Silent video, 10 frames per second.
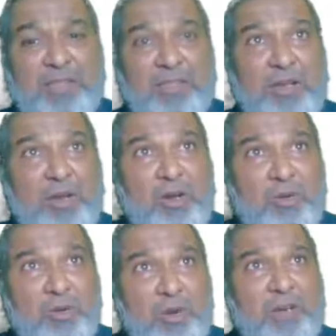The
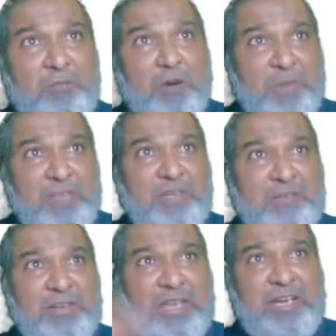older formation, if
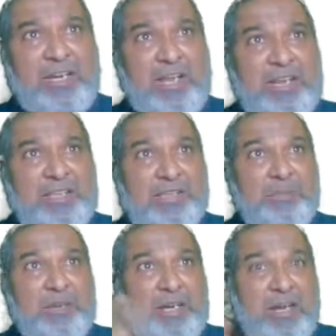it is anticline is there.
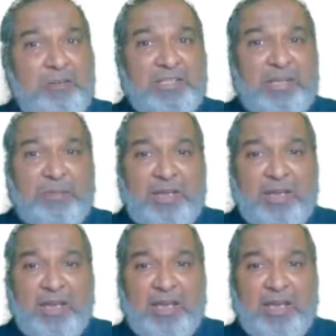But now what is happening?